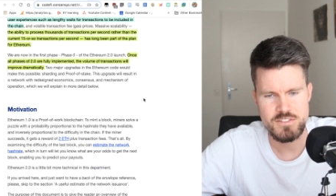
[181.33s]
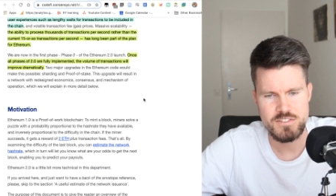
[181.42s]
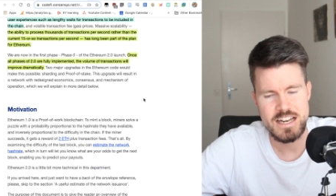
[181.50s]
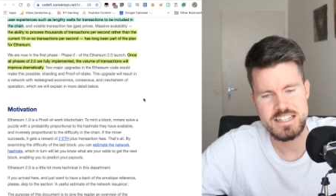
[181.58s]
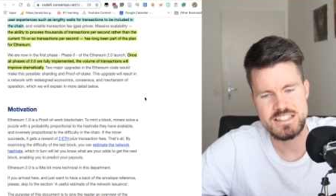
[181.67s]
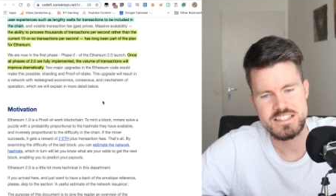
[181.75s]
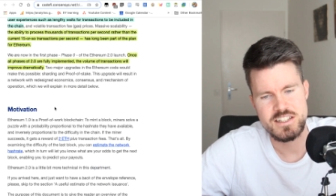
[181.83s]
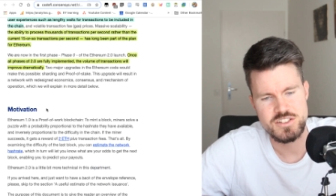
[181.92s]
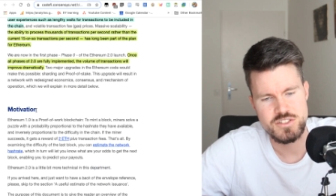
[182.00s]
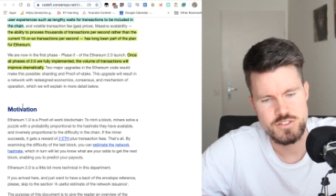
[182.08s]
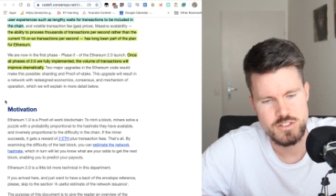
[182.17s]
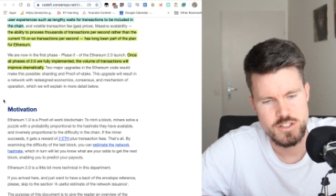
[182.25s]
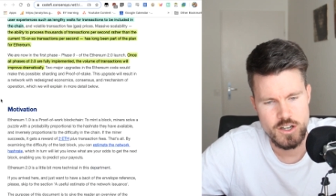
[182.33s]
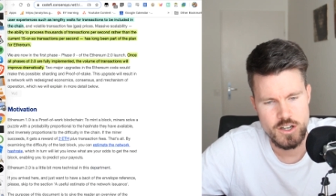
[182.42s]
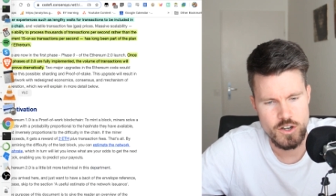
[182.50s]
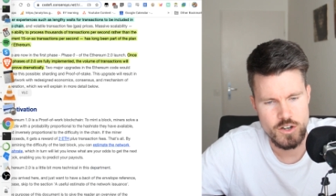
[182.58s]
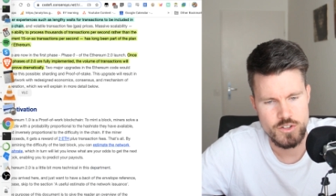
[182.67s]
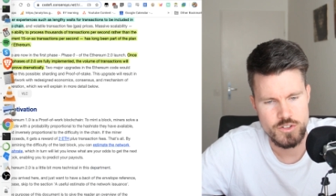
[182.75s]
validator
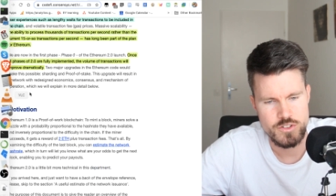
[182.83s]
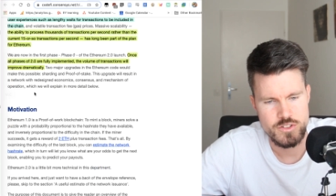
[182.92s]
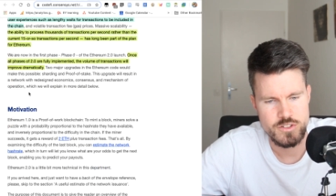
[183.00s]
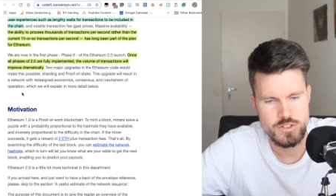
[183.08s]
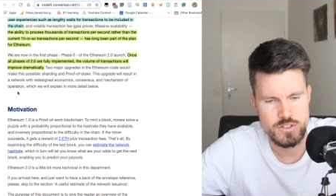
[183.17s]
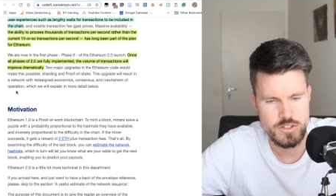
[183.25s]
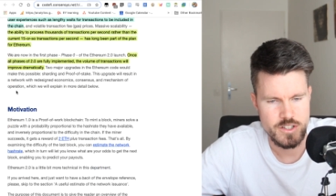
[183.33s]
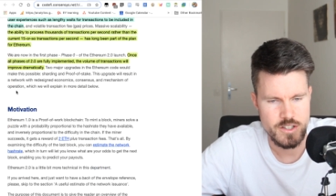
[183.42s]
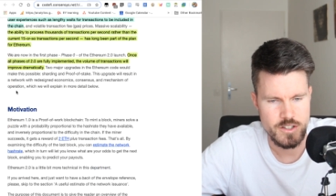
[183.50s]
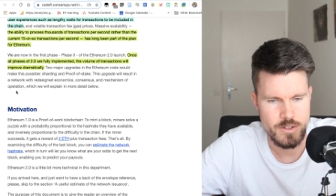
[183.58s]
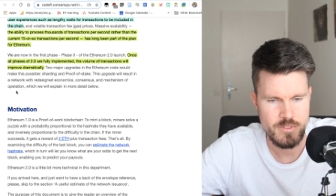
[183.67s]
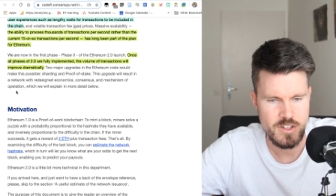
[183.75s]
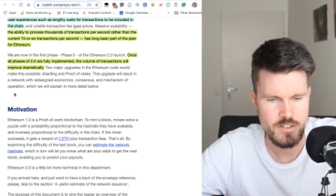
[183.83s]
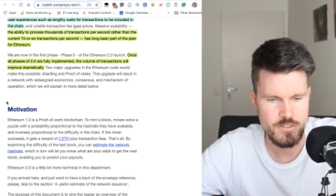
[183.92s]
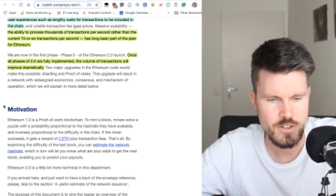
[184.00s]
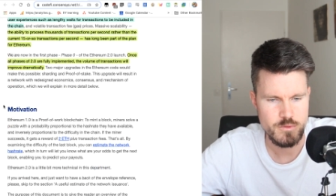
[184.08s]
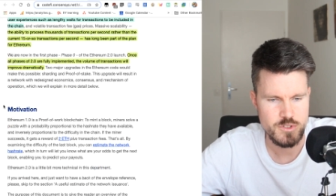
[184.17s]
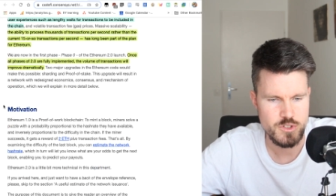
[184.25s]
on the um,
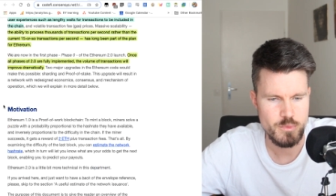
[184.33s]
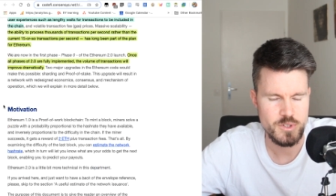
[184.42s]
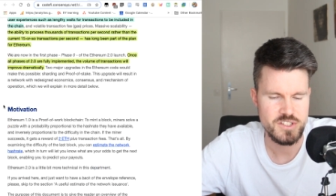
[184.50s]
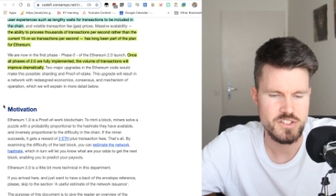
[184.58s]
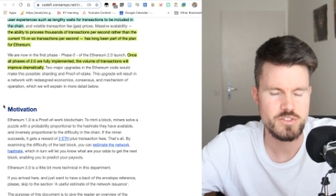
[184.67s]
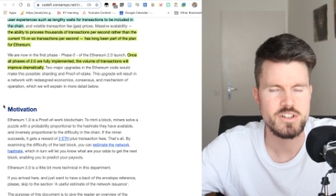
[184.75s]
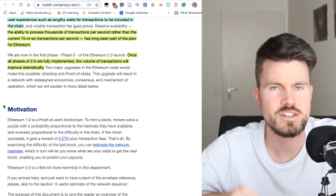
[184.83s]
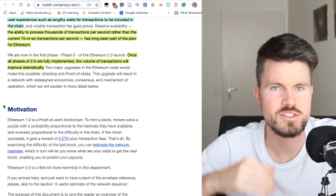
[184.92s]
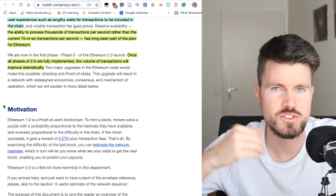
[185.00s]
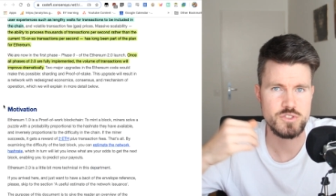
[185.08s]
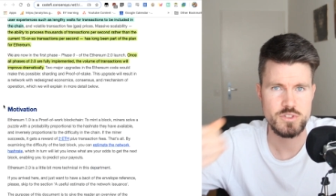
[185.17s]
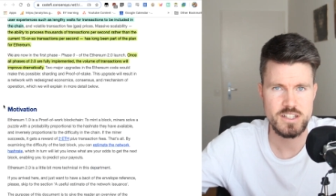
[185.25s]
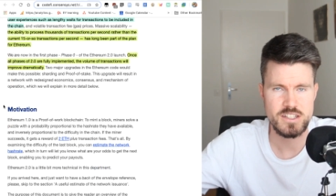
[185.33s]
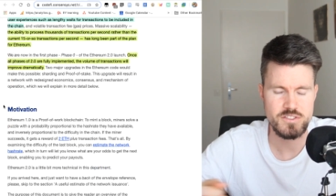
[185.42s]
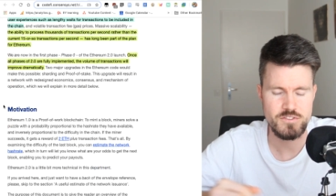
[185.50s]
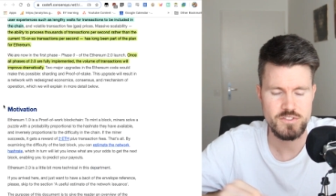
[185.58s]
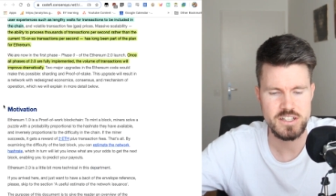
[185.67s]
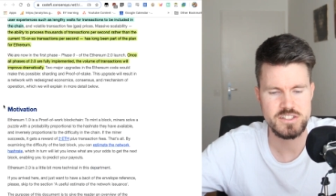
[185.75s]
Ethereum 2.0, and as soon as
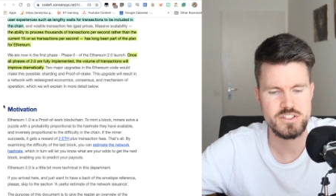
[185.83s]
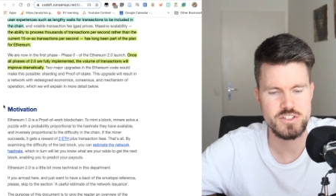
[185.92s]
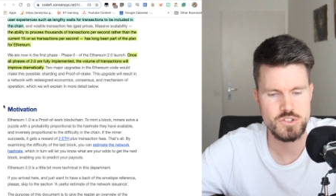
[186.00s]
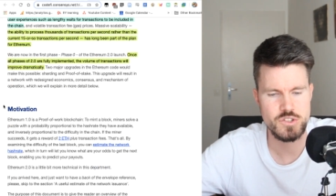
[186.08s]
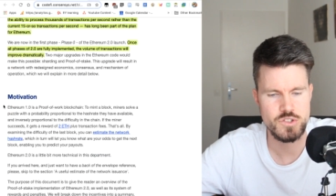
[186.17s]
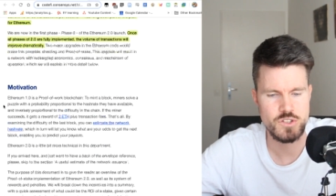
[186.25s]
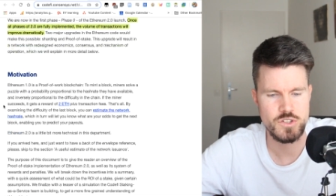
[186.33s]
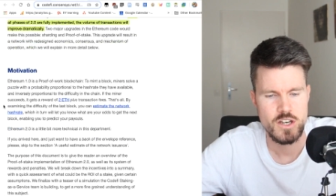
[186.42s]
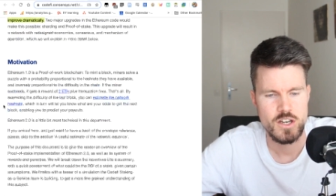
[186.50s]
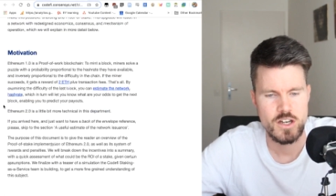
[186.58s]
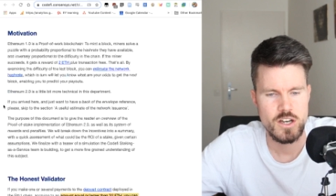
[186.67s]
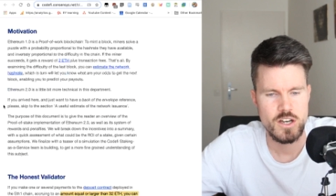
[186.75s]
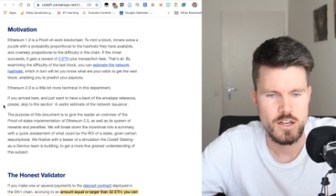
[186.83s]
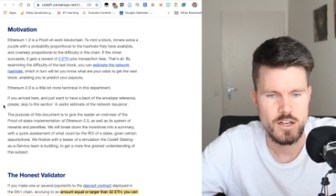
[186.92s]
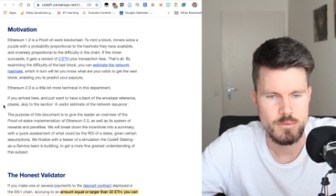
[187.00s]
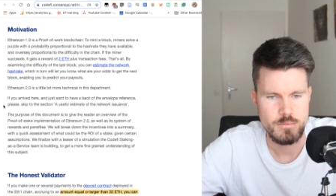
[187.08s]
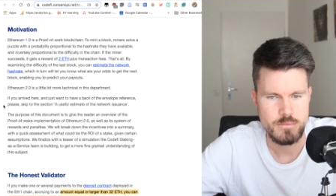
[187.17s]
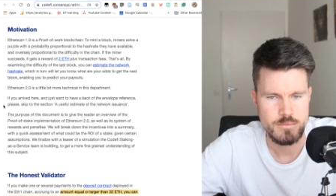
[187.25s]
phase zero
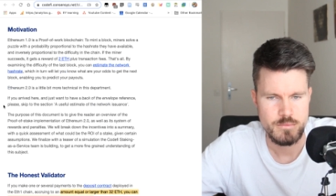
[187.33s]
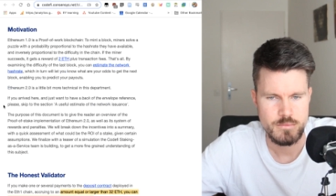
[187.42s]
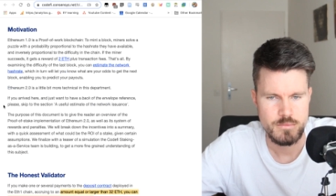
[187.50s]
um,